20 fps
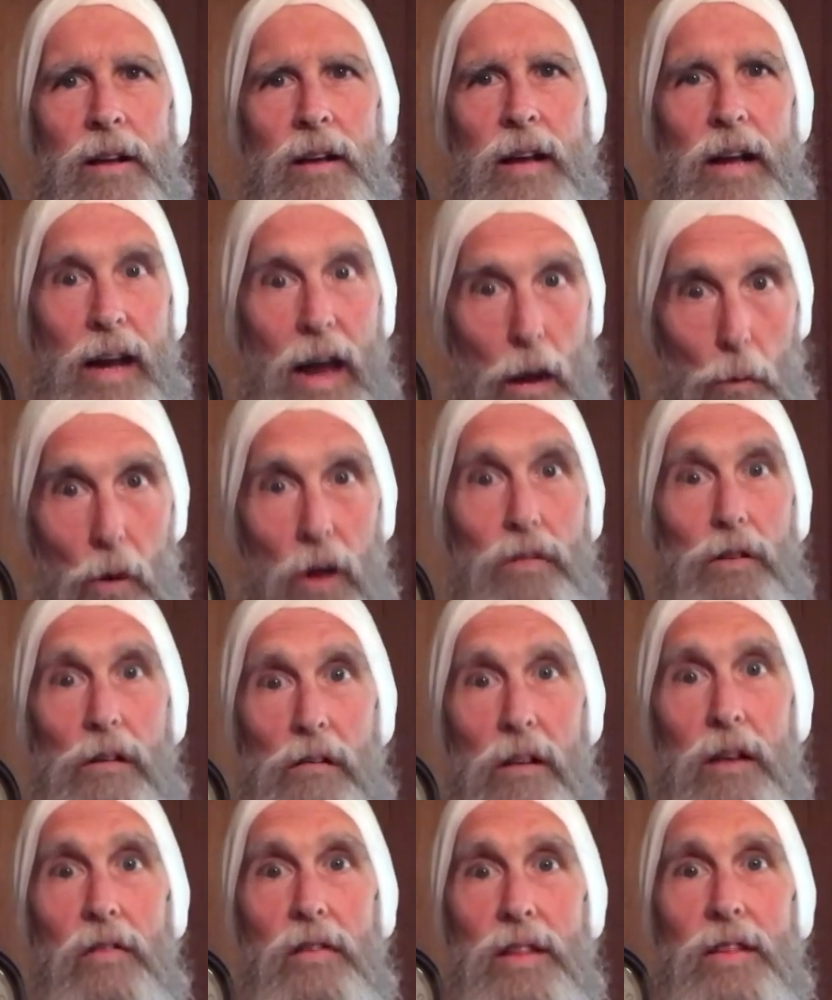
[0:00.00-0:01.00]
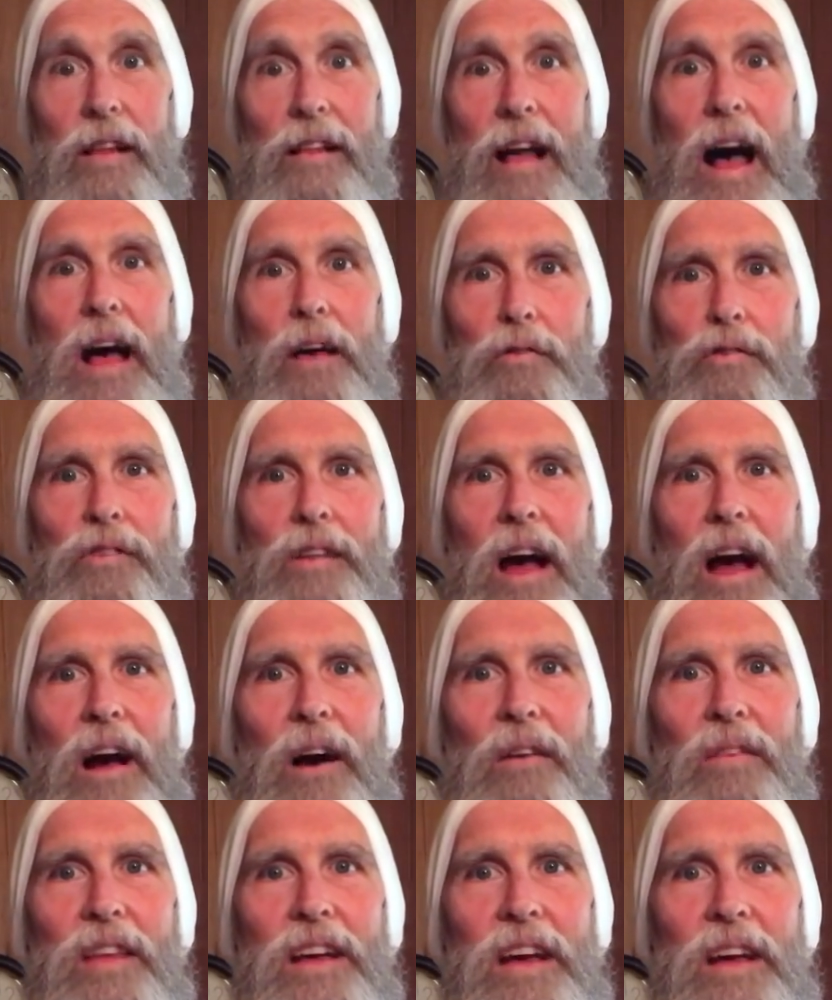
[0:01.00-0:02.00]
And I wasn't living the
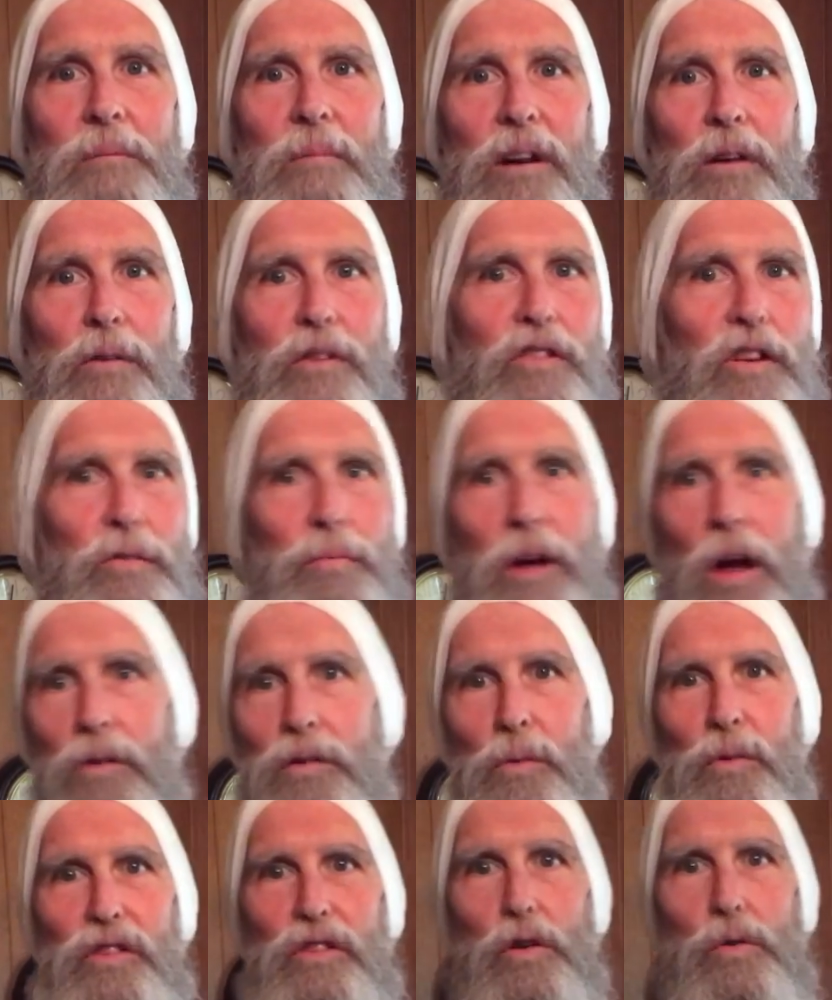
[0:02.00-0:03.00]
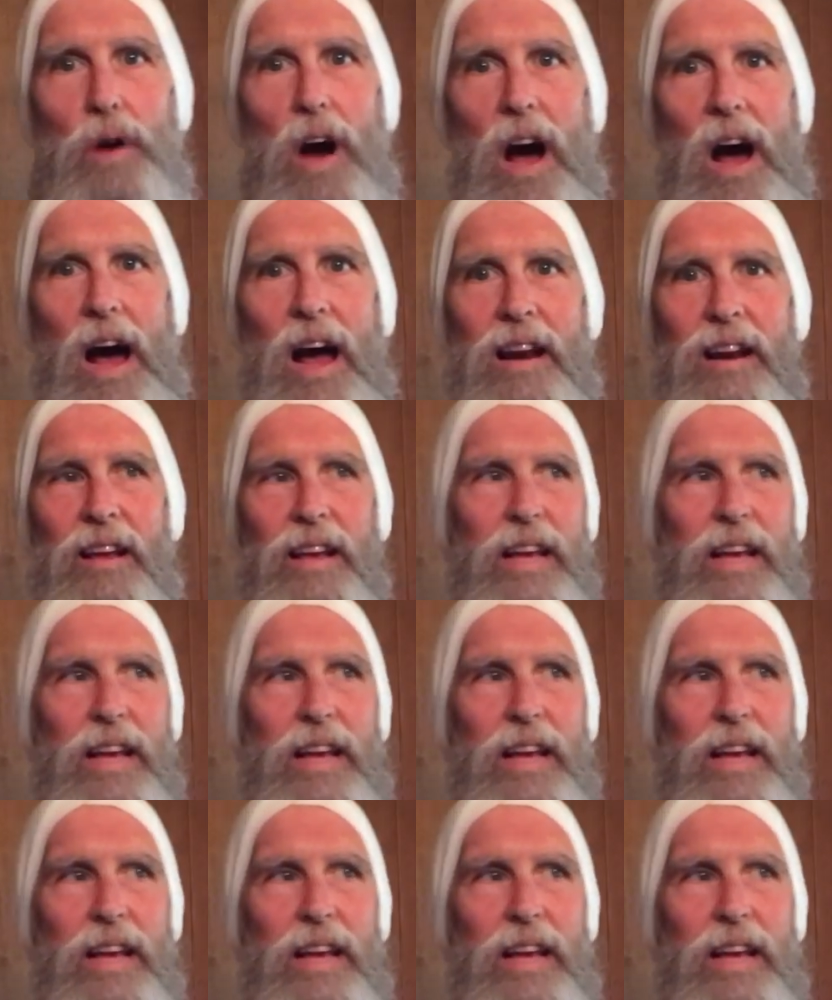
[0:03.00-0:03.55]
lifestyle then, but it was just because it was too hot.